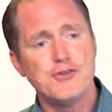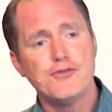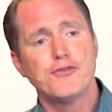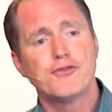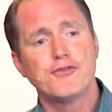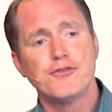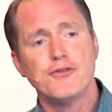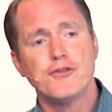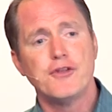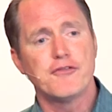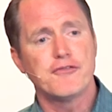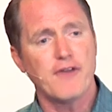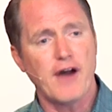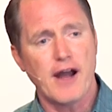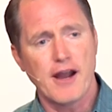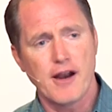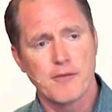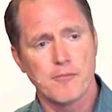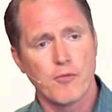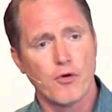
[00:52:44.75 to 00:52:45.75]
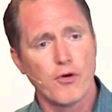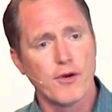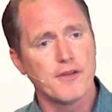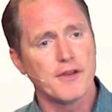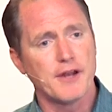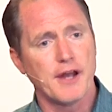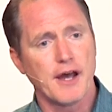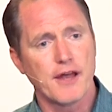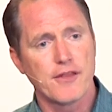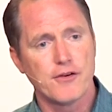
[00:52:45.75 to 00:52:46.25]
you through the fire more
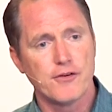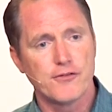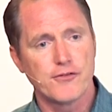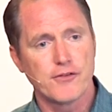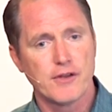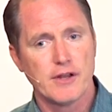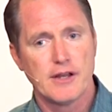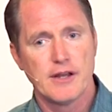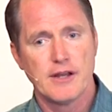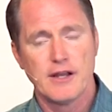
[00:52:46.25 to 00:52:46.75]
than others,